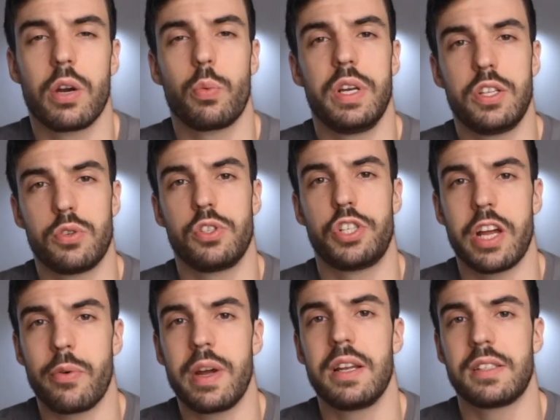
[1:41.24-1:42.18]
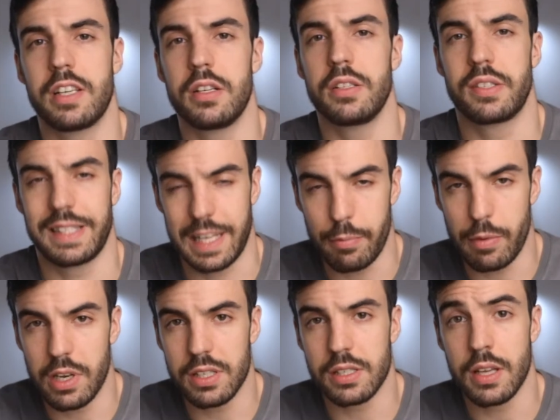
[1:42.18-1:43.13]
we need to generate a certain
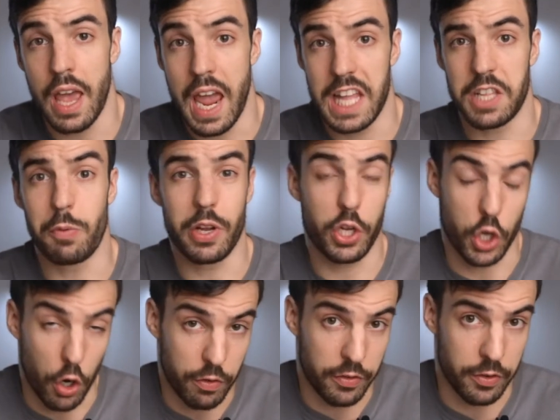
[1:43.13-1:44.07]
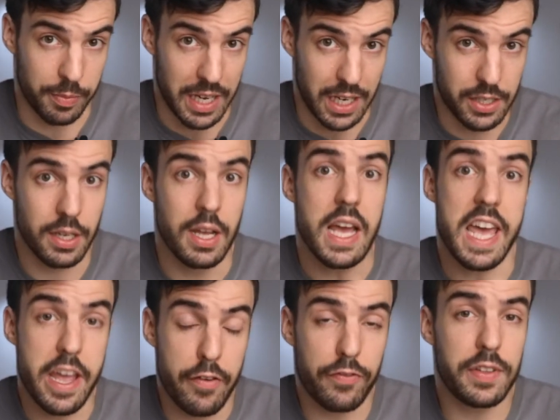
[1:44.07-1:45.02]
stimulus and then recover from that.
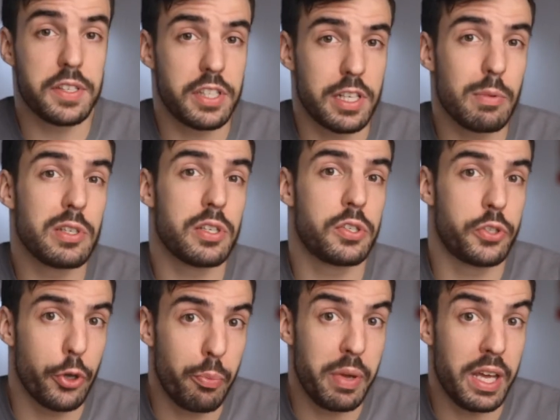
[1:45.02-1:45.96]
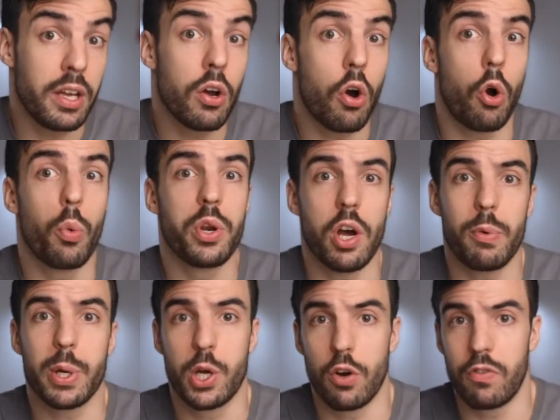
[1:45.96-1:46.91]
If the stimulus is too big or we're not
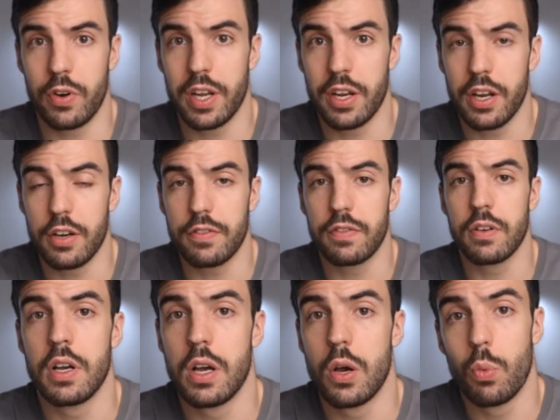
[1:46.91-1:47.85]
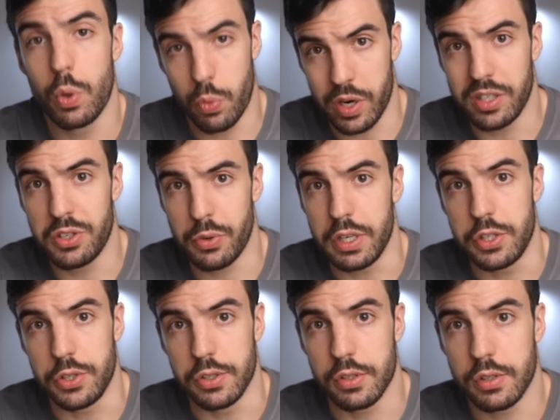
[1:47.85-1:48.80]
recovering enough, we run into
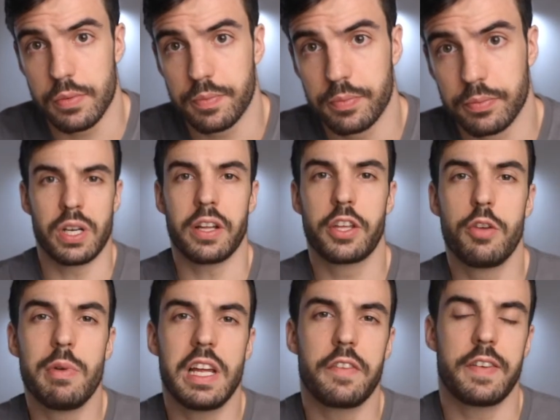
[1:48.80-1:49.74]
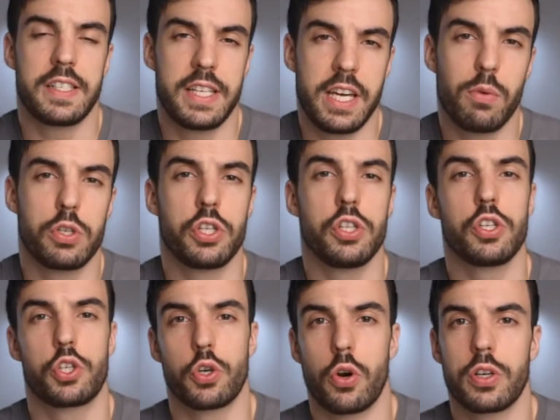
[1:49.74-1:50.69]
issues. We start accumulating fatigue, which in the
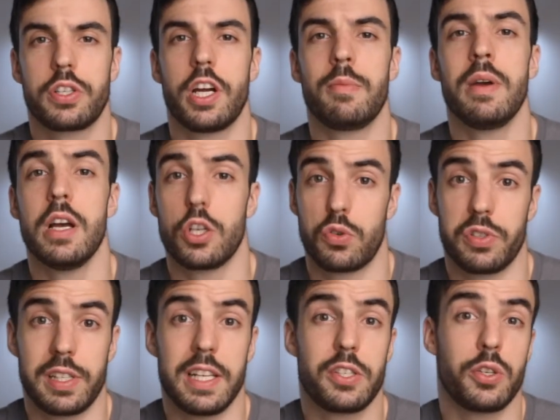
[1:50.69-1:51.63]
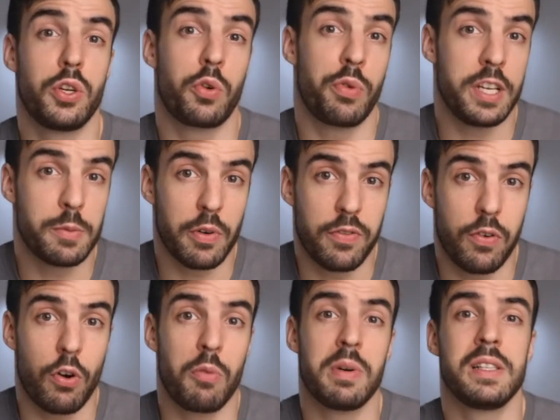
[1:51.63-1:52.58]
short term translates to decreased
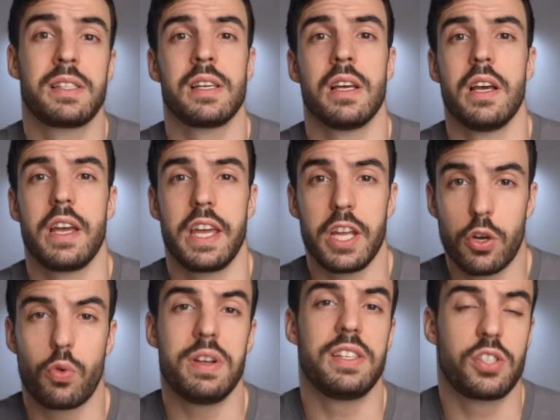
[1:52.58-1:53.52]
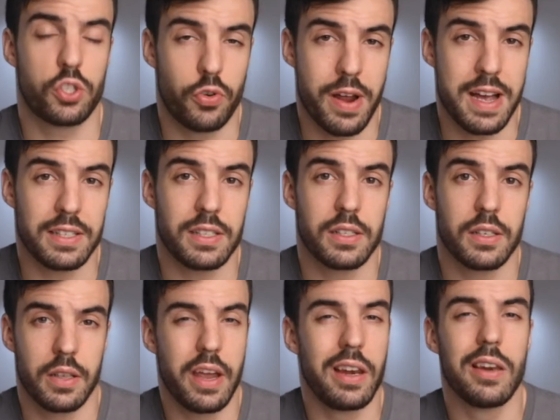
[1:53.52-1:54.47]
performance, increased stress,
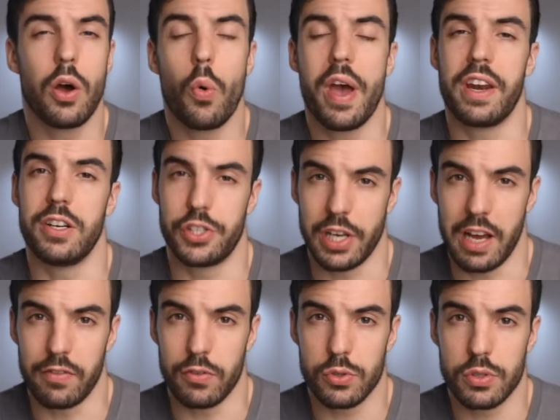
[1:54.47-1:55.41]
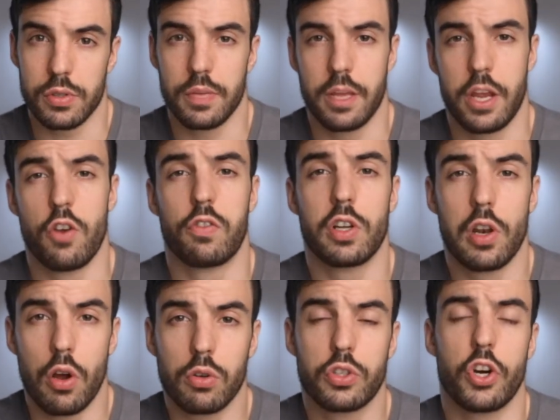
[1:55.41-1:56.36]
and low energy levels. And over the
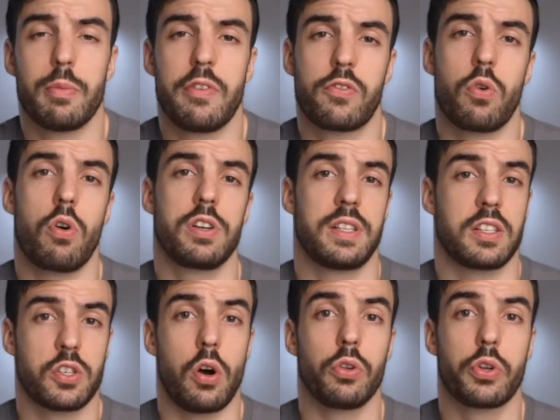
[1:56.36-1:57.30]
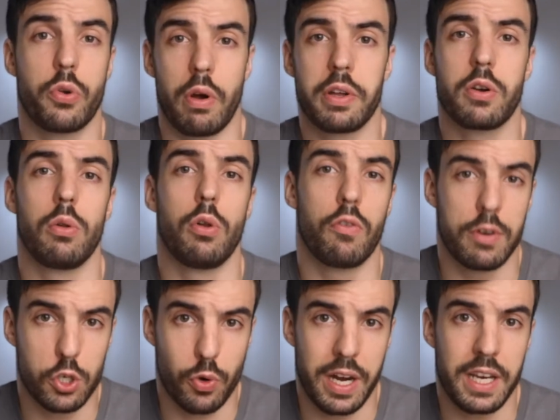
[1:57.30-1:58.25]
long term, of course, that's called chronic
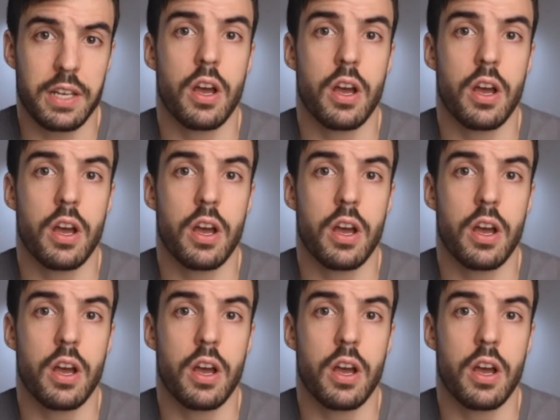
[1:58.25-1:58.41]
overtraining